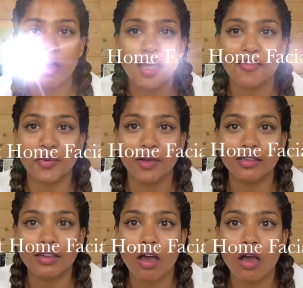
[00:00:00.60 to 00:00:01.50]
Hi
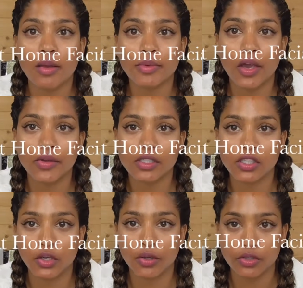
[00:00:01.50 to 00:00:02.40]
everyone, I'm going
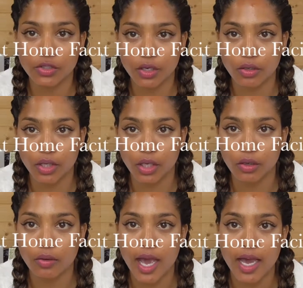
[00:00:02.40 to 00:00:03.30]
to show
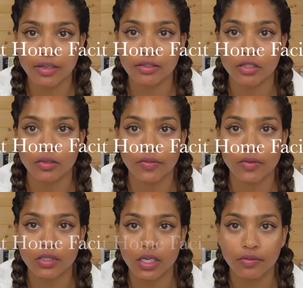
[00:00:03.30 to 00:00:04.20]
you how to
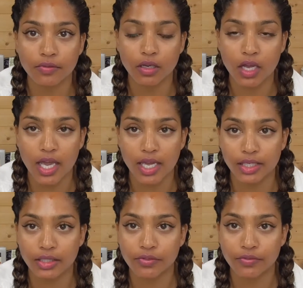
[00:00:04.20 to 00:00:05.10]
give yourself
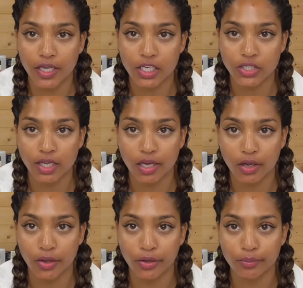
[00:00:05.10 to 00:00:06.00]
a facial at
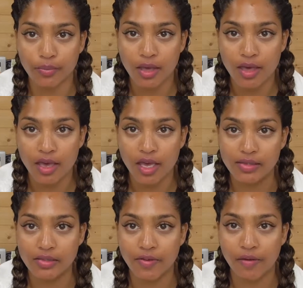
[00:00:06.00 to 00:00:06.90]
home.
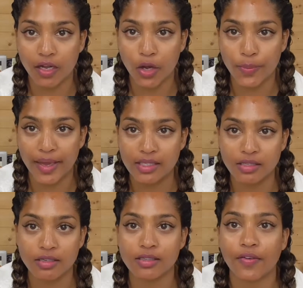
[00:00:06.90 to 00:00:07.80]
It's a very low
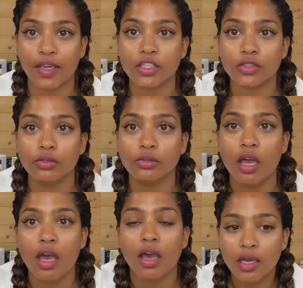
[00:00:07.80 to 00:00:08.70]
maintenance facial,
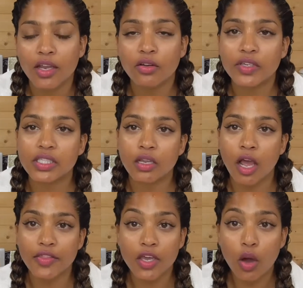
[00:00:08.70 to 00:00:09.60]
and obviously
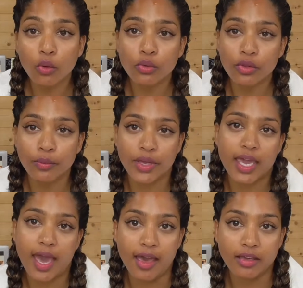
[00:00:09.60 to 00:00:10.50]
like the older that
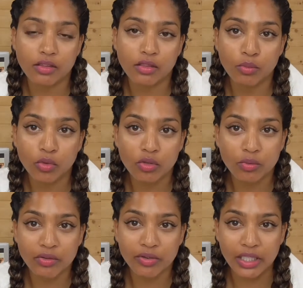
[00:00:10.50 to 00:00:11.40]
we get, the more
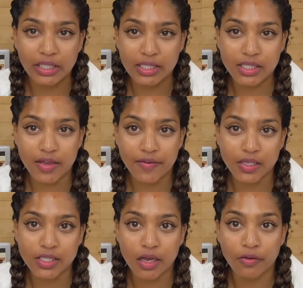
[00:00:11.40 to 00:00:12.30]
that we really need to give
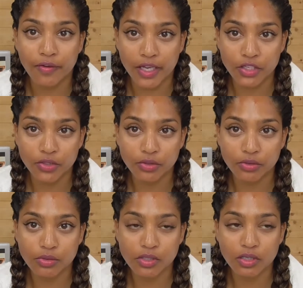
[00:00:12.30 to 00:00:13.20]
ourselves
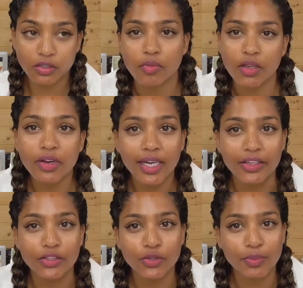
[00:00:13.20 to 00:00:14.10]
facials.
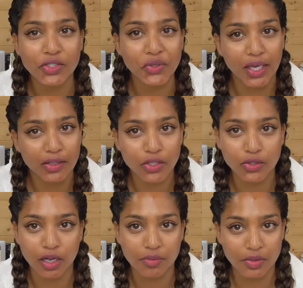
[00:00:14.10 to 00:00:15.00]
Really, you should be doing it
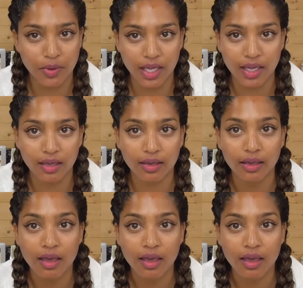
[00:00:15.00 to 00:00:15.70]
2 times a week.